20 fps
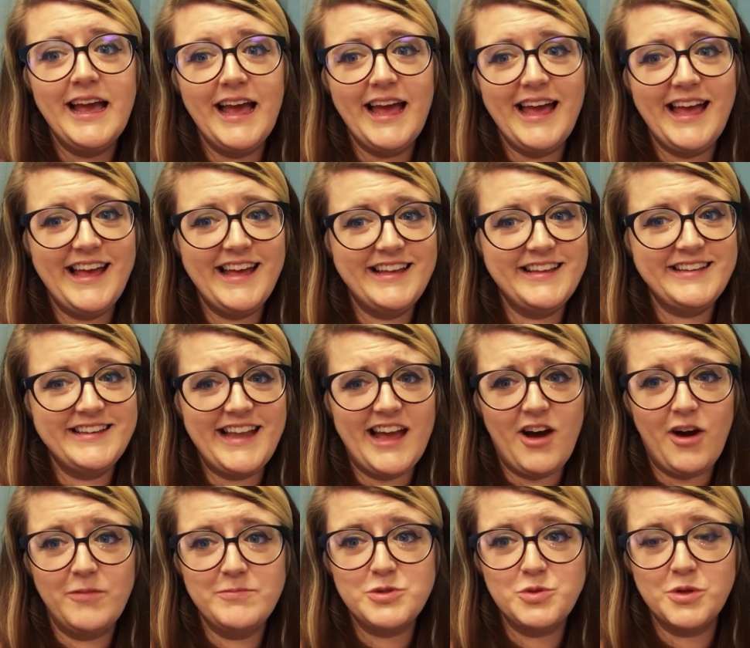And
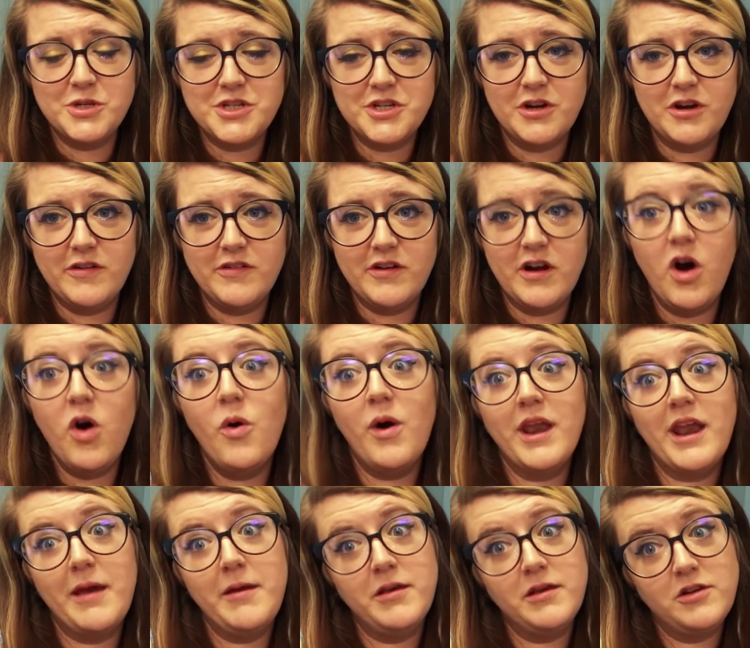now I'm switching over. Oh,
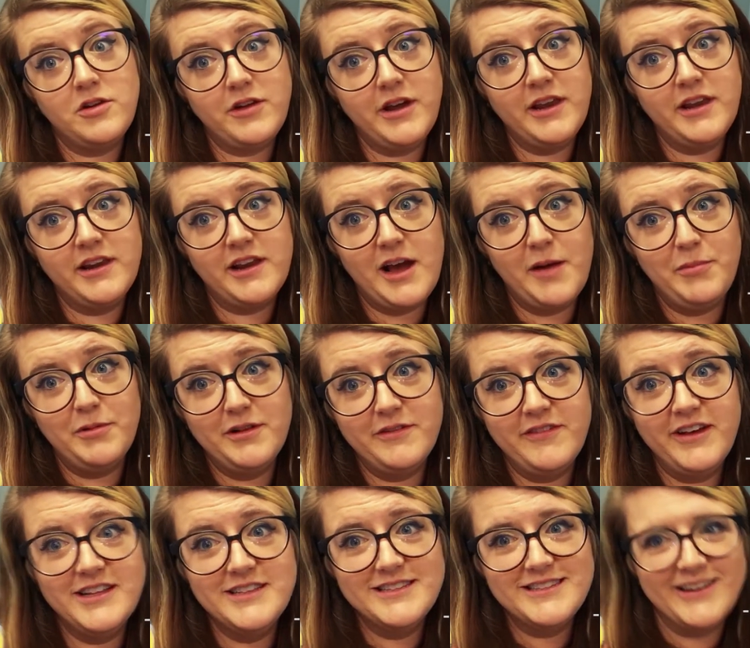and I created a couple
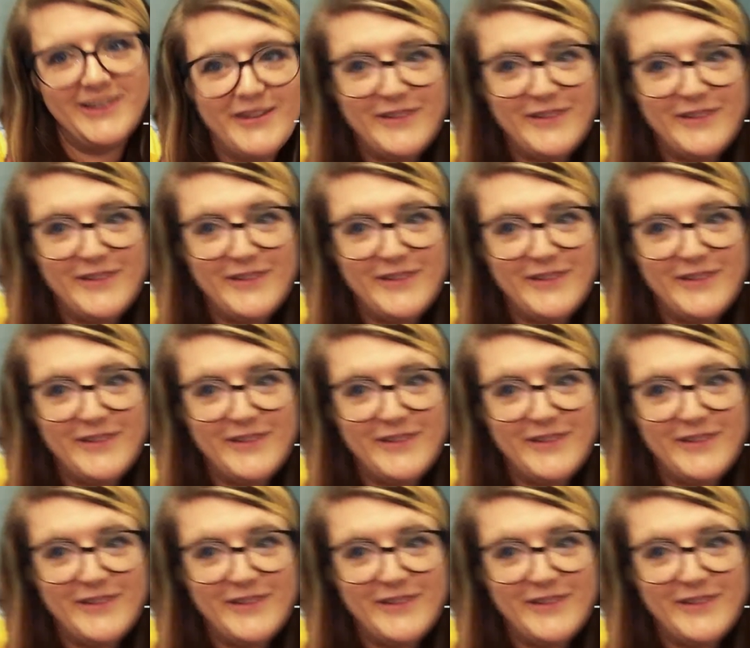events on